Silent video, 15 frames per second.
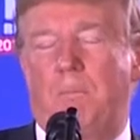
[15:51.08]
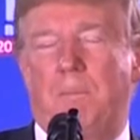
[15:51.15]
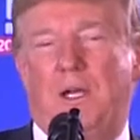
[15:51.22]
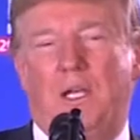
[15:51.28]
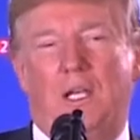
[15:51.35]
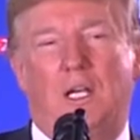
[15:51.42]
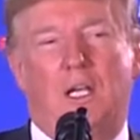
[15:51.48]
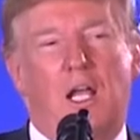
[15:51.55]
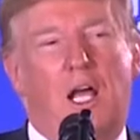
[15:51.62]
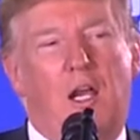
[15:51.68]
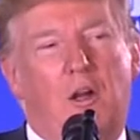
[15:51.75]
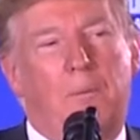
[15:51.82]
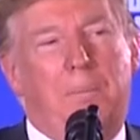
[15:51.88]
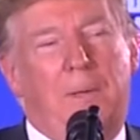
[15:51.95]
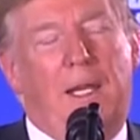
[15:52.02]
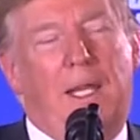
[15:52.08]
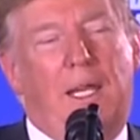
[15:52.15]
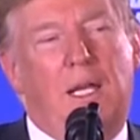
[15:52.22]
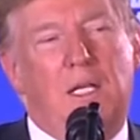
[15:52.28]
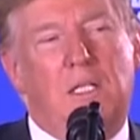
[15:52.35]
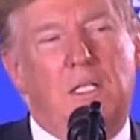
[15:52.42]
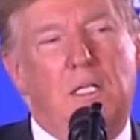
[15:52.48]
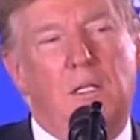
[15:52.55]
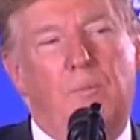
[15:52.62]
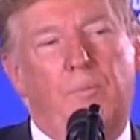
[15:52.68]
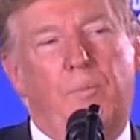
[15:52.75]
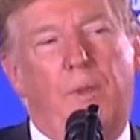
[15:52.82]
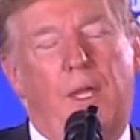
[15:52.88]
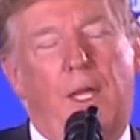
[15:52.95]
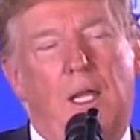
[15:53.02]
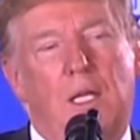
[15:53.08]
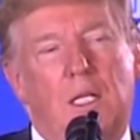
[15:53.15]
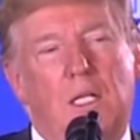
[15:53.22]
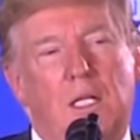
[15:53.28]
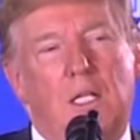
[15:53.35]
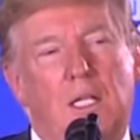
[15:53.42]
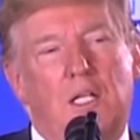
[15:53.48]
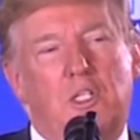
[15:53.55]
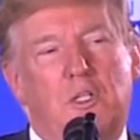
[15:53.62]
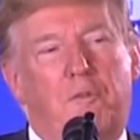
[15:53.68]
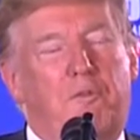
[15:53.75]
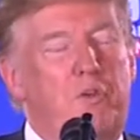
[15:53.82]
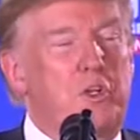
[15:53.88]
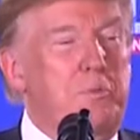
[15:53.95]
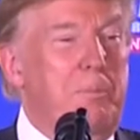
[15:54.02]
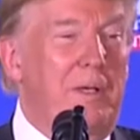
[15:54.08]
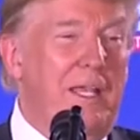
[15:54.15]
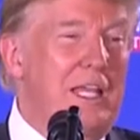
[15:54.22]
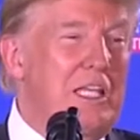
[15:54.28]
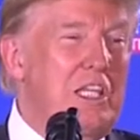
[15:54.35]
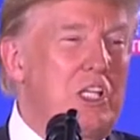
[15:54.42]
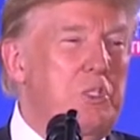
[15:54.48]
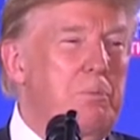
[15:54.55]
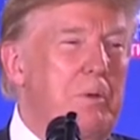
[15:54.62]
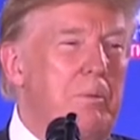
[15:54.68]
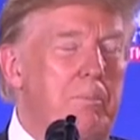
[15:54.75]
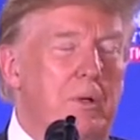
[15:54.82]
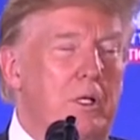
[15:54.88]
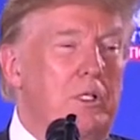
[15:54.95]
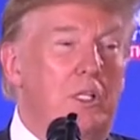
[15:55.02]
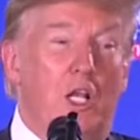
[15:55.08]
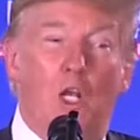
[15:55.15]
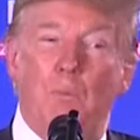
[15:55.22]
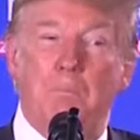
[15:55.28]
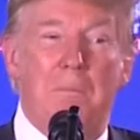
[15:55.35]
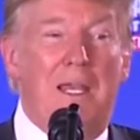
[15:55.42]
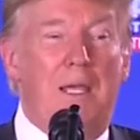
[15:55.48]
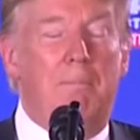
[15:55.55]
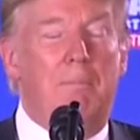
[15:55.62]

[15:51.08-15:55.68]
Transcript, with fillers: million plant. And that's the first plant that's been built in many,